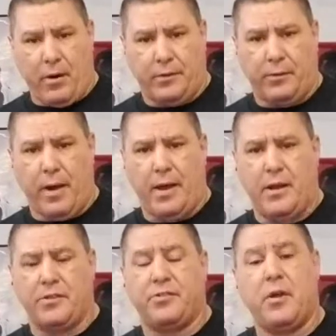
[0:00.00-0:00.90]

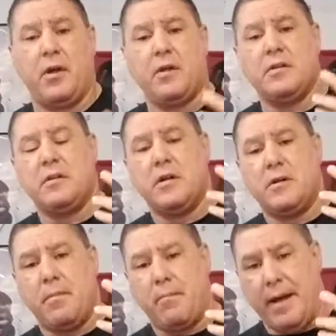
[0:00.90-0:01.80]
arthritis
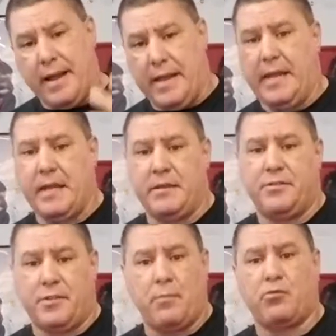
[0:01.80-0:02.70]
my hand,
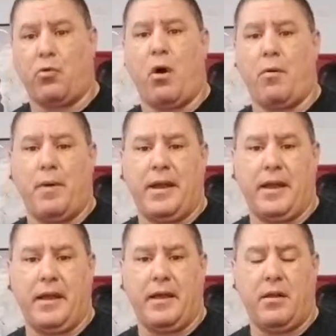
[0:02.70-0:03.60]
something's wrong with my
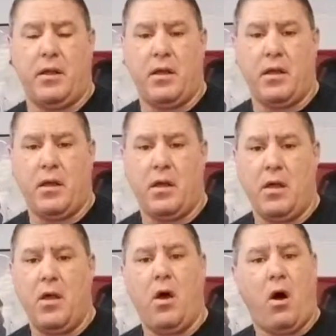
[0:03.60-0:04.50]
hand,
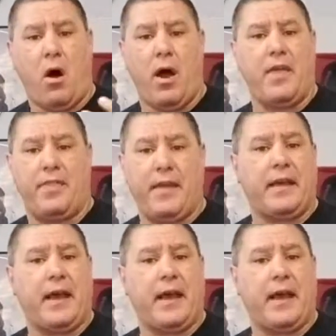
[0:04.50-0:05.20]
or I think